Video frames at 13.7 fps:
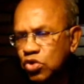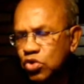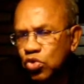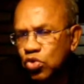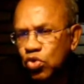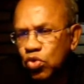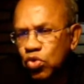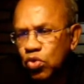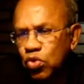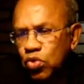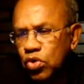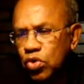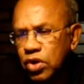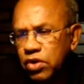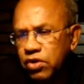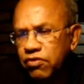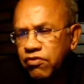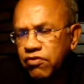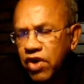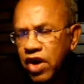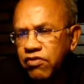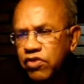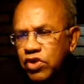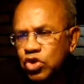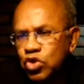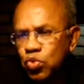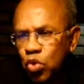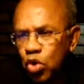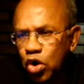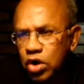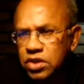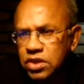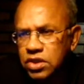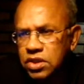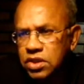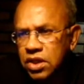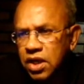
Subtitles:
two 5-inch walls,